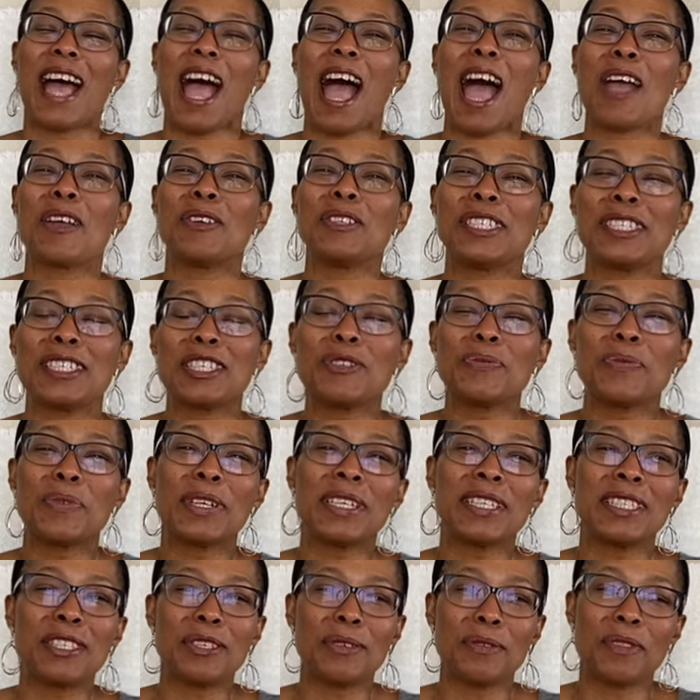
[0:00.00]
I just
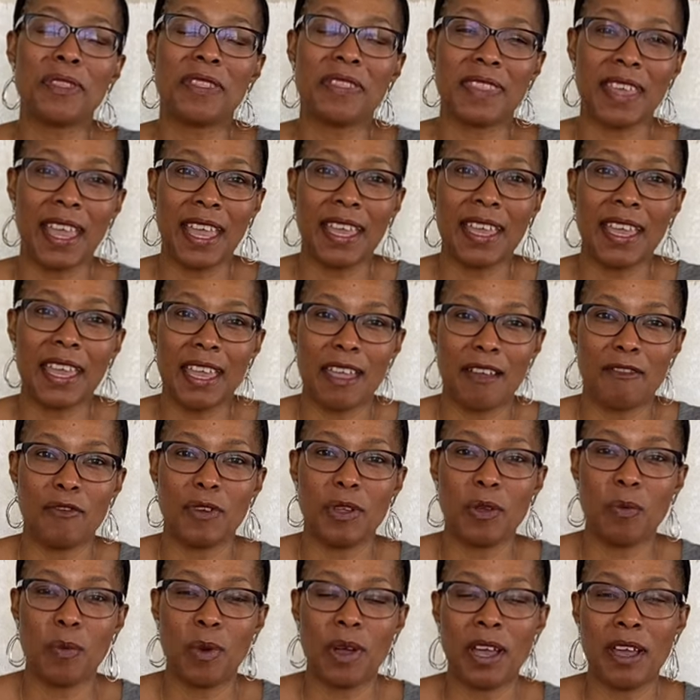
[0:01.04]
want to thank
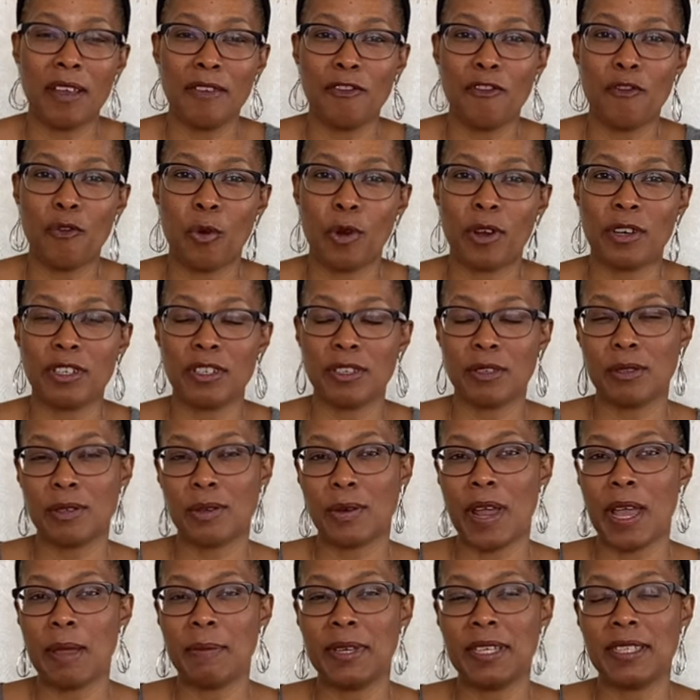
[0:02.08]
everyone for
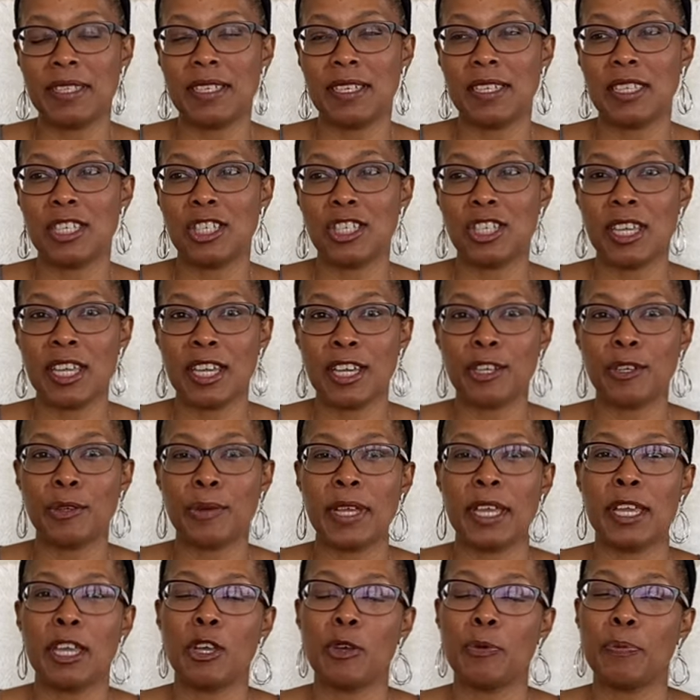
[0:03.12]
subscribing to the channel
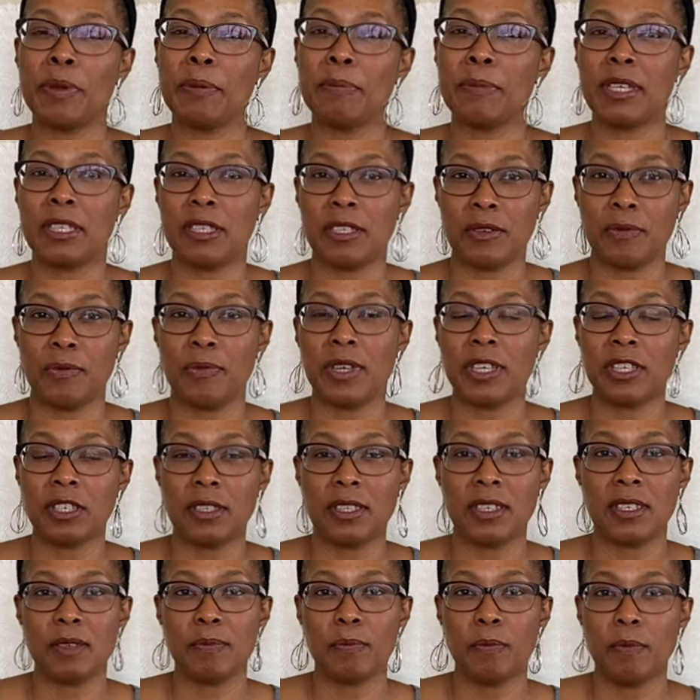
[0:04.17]
and helping me to reach
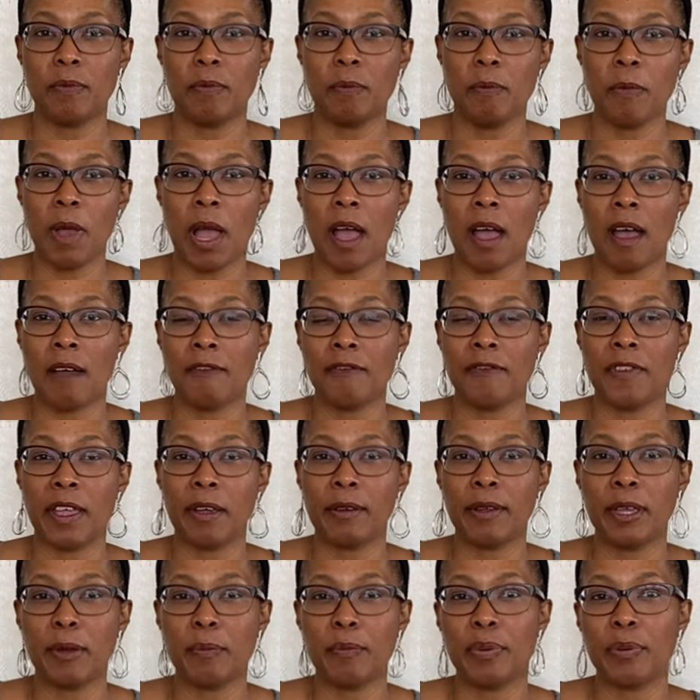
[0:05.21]
this
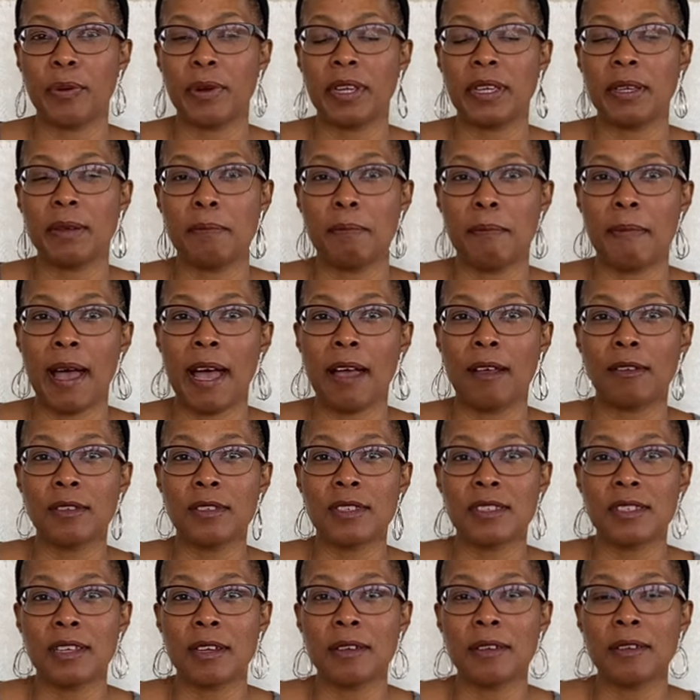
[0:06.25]
very important
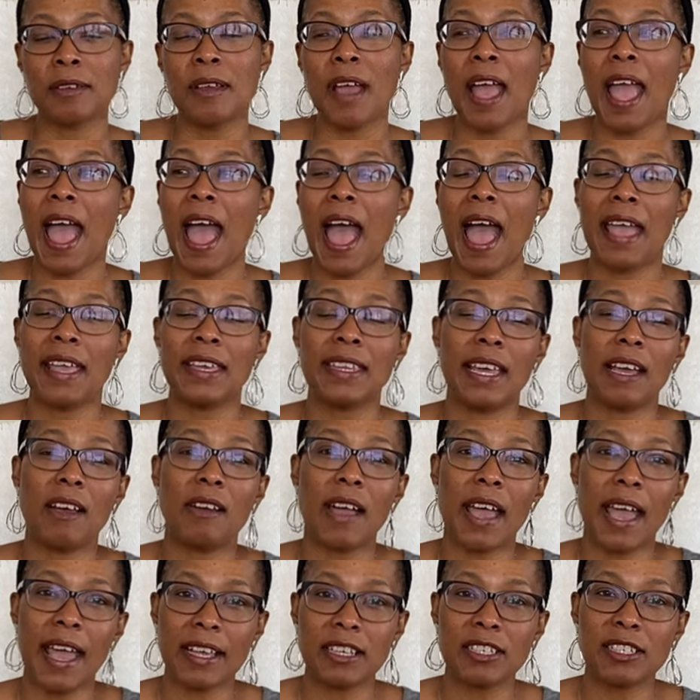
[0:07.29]
milestone. And
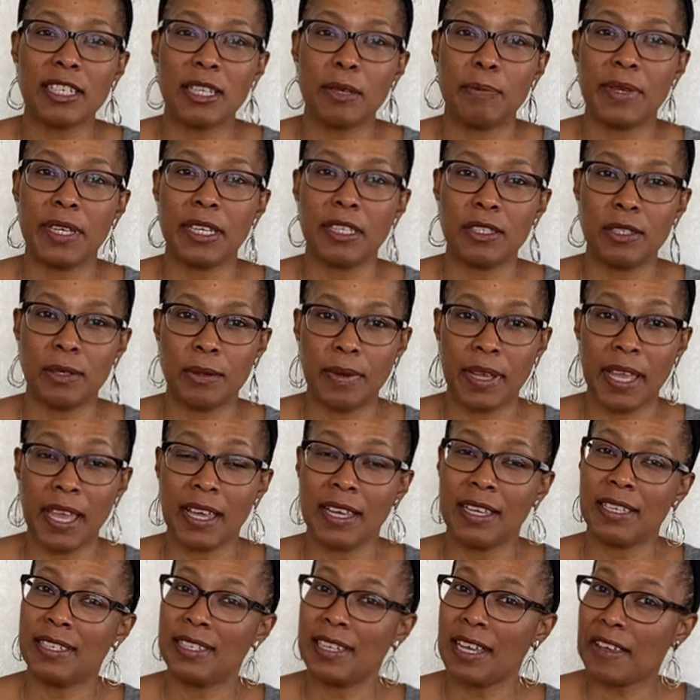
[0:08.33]
I'll actually be doing
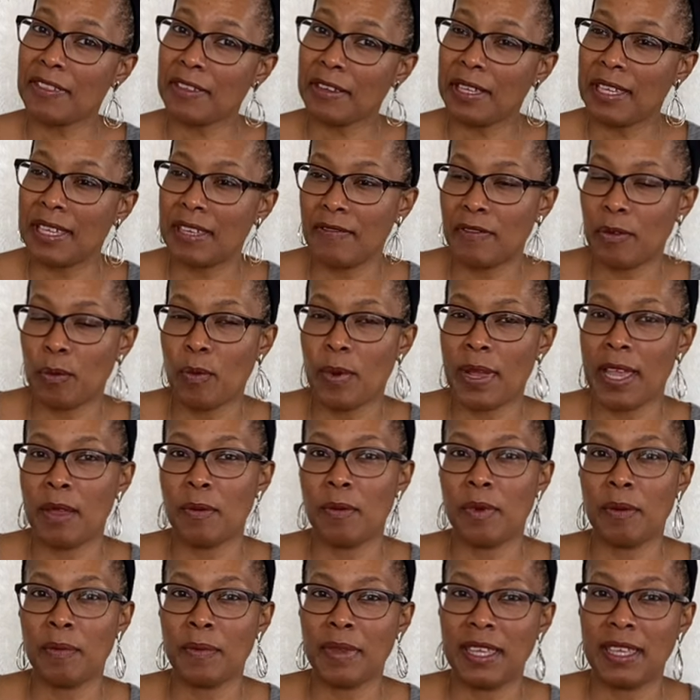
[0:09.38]
another giveaway
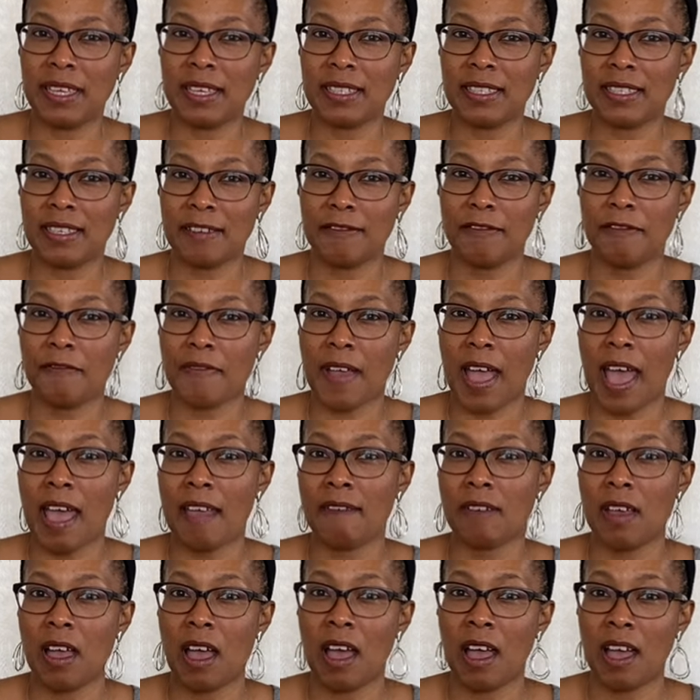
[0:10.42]
when we get to
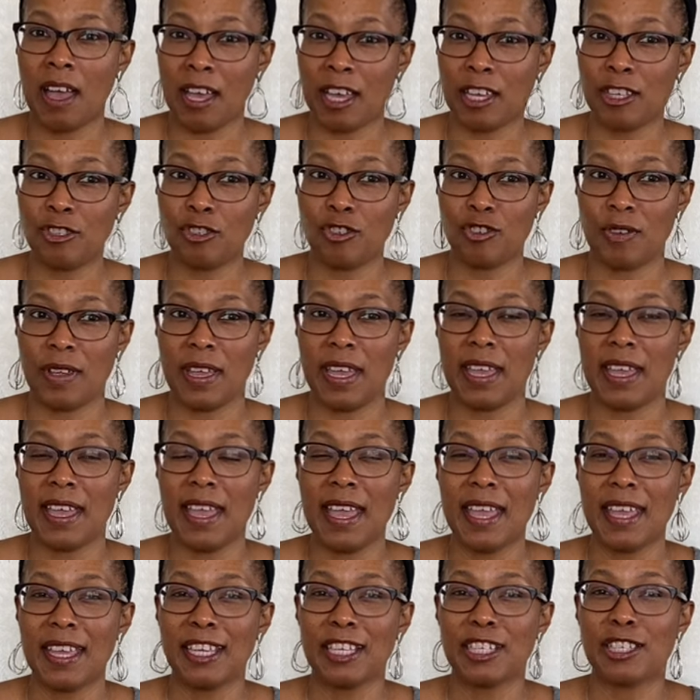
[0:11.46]
500.
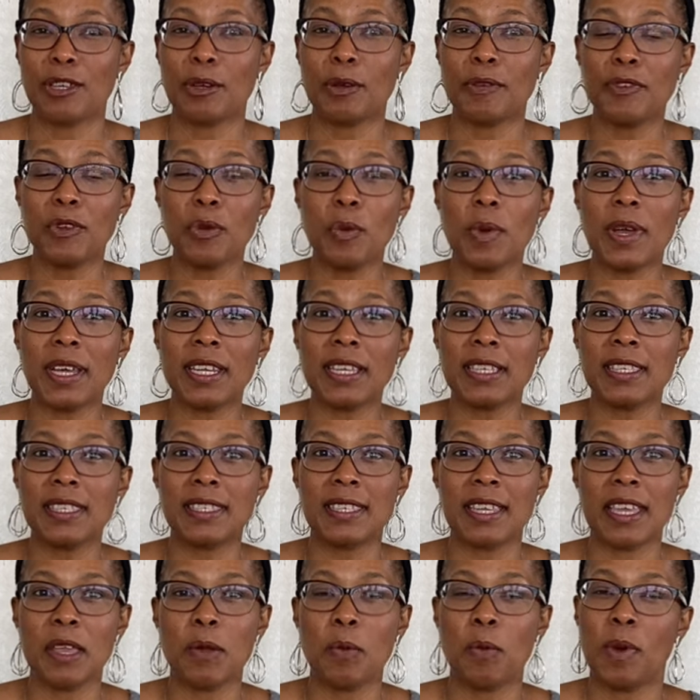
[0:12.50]
So if you want to
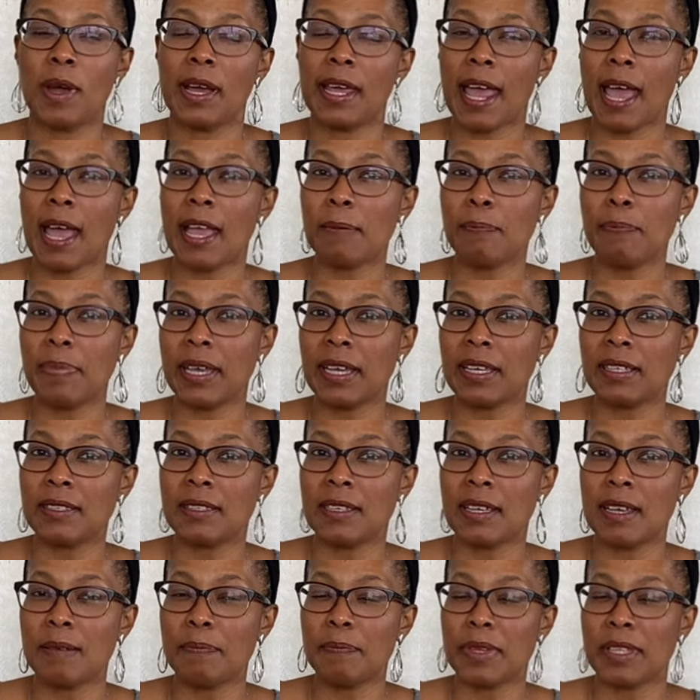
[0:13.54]
see what I picked
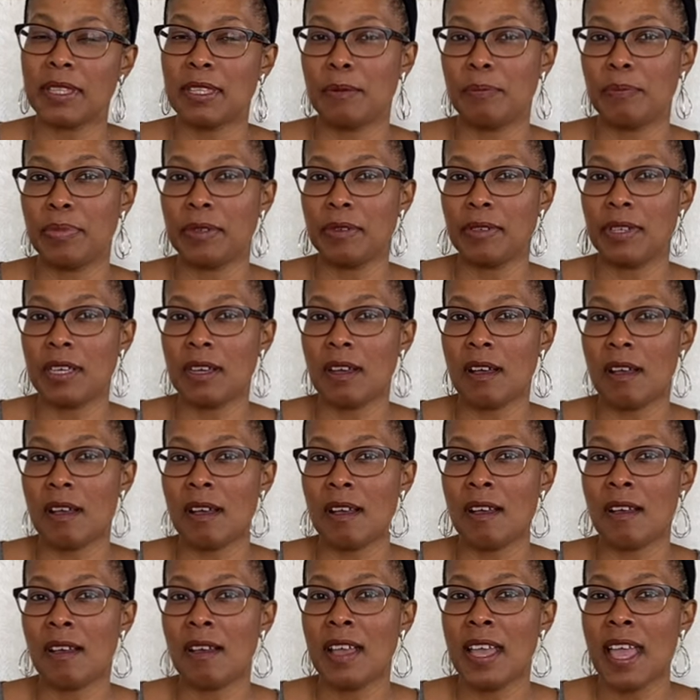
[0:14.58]
up in the beauty
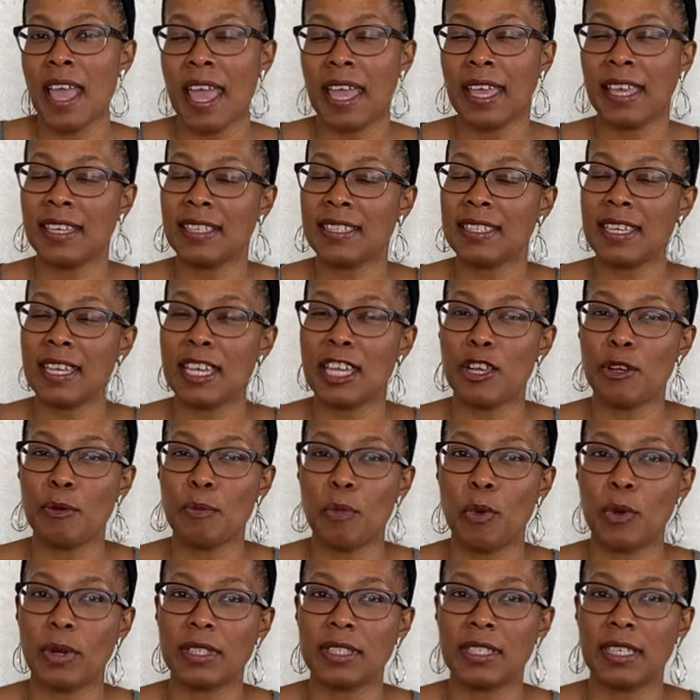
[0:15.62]
haul and to hear
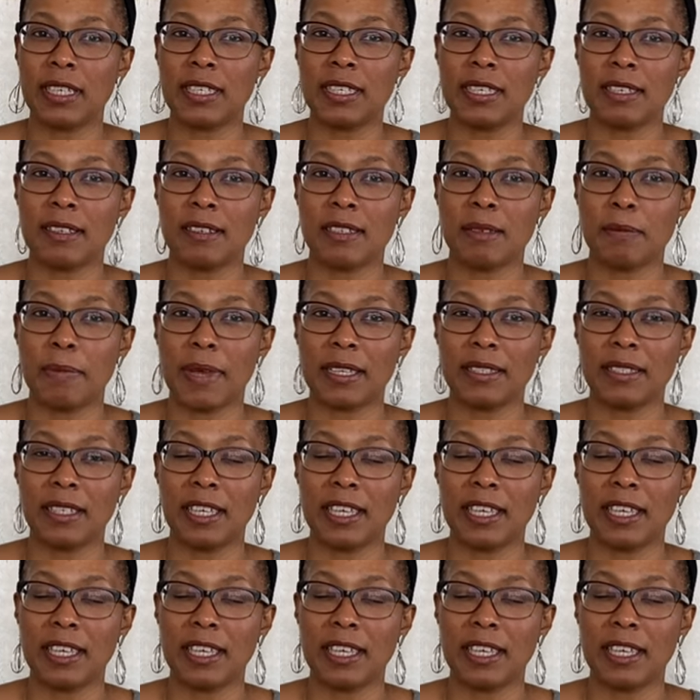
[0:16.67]
more details about the